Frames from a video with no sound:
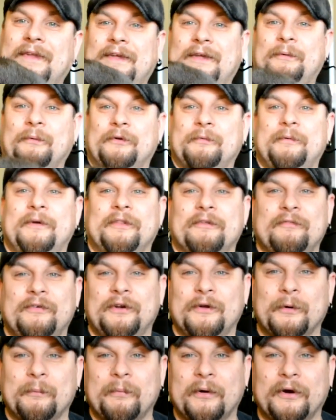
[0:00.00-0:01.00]
He wants to be in the
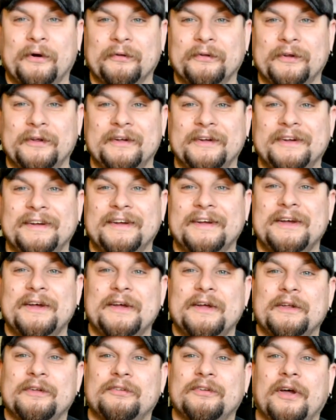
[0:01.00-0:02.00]
video, apparently.
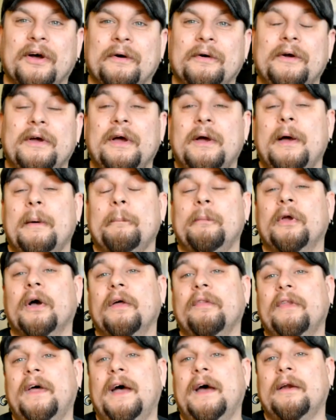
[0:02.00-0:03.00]
So,
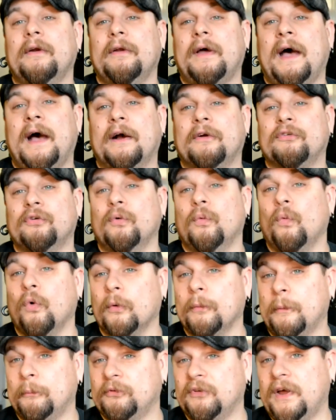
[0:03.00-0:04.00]
beyond that, actual
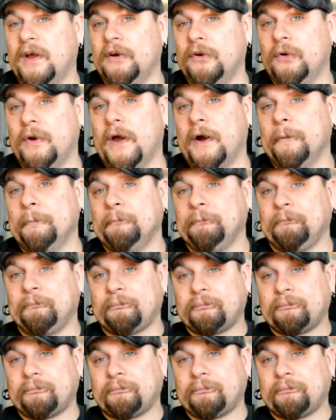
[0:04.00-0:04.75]
warm-ups that I do now.